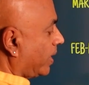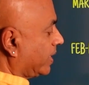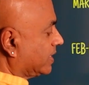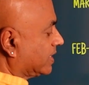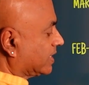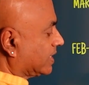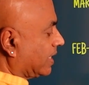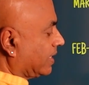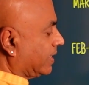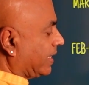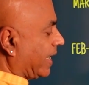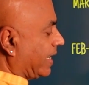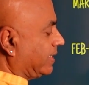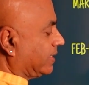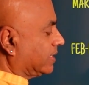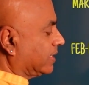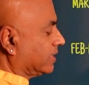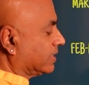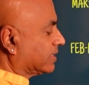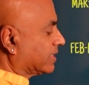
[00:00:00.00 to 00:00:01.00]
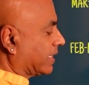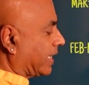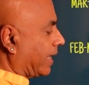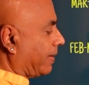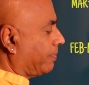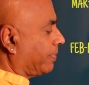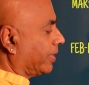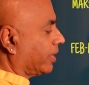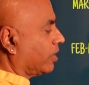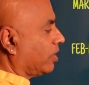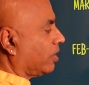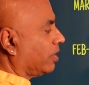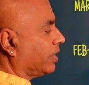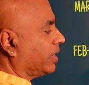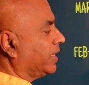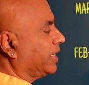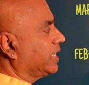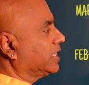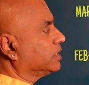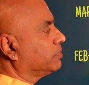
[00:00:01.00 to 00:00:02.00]
when Sun enters Capricorn,
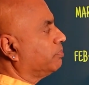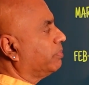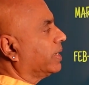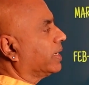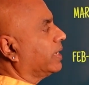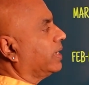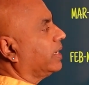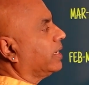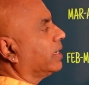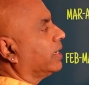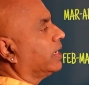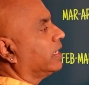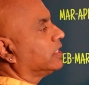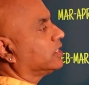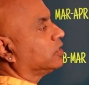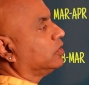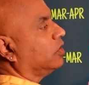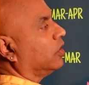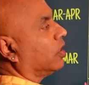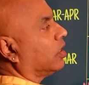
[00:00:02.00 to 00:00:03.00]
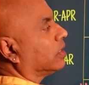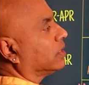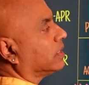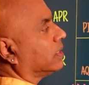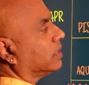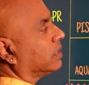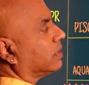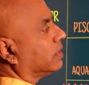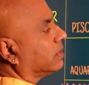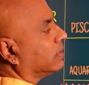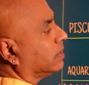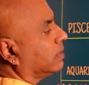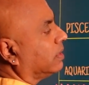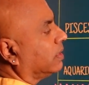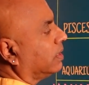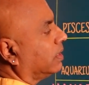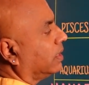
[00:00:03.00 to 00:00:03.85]
he is beginning his northern